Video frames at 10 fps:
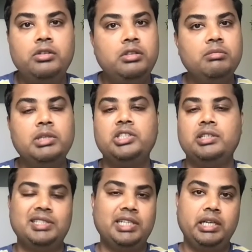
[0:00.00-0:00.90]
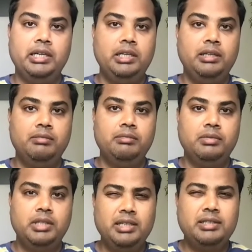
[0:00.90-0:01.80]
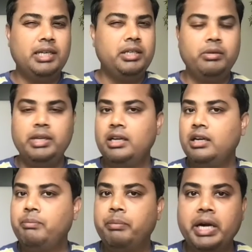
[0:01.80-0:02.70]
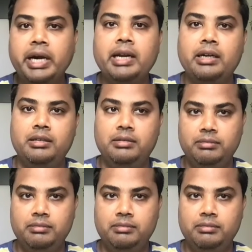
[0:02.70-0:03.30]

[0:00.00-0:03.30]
too much uncertainty, things that you cannot predict.